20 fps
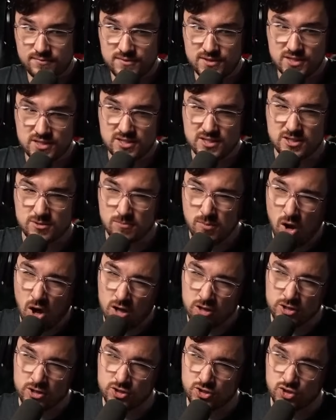
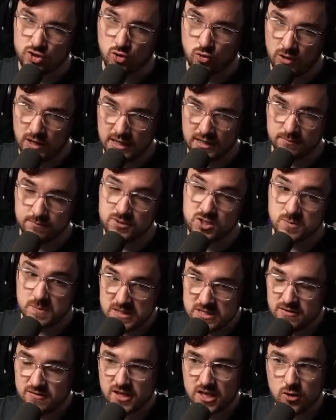smaller story,
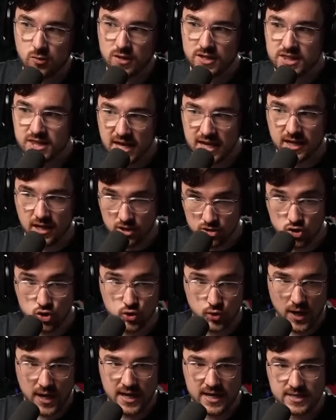specifically with like
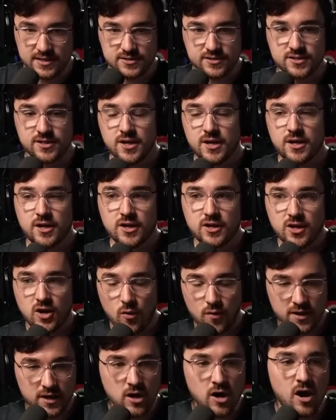Atreus
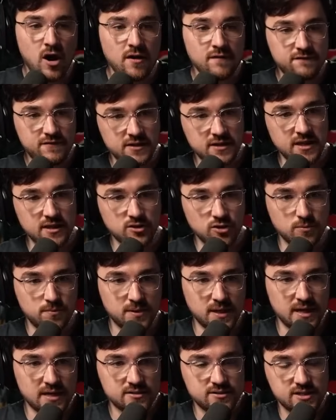going off and then you
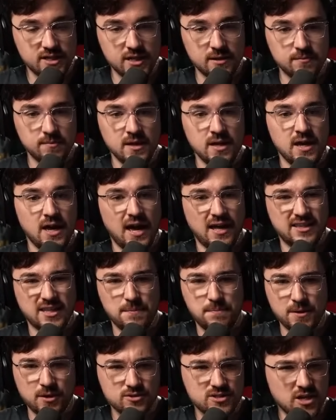play as him. And
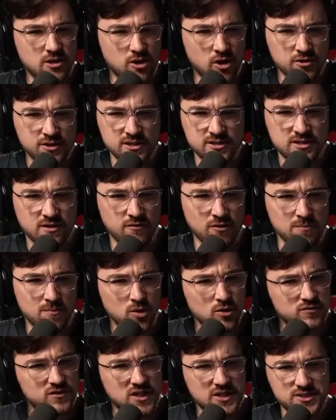they built out all these different
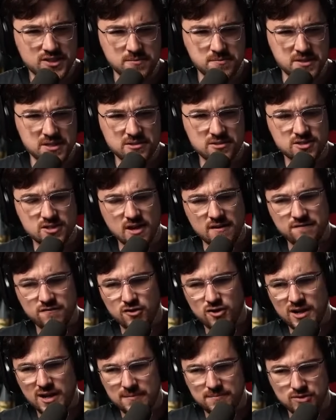move systems and stuff
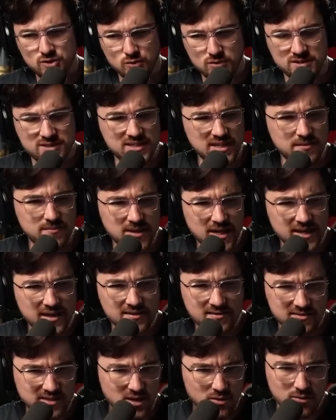for him. So it seemed
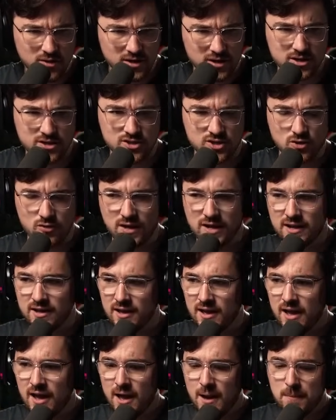like they were going to do it.
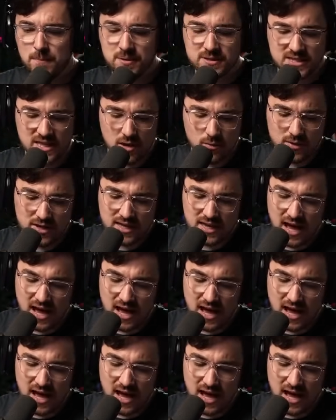But then we